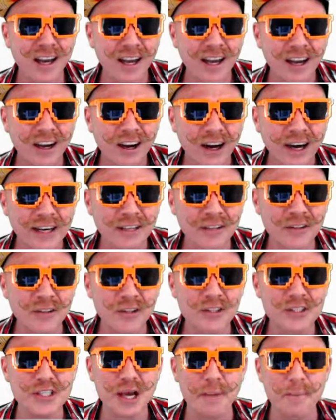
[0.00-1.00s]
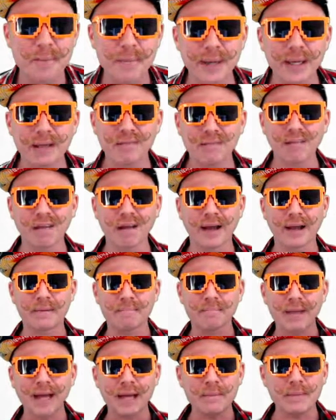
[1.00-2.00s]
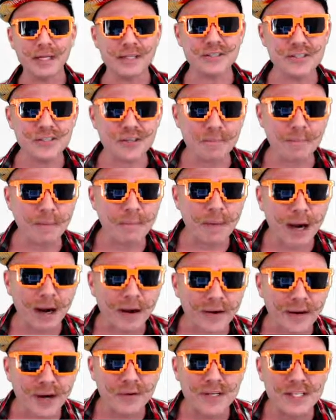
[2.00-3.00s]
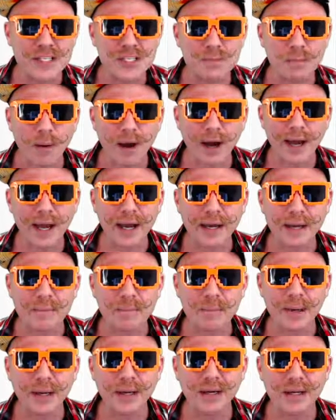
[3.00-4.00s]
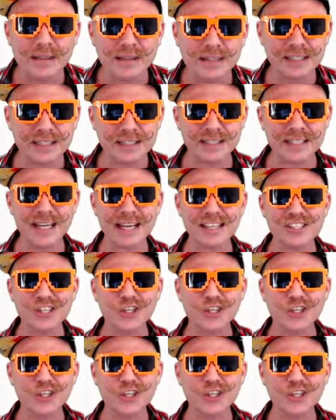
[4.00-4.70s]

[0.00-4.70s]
Kind of looks a bit like maybe Super Mario inspired, but this thing has a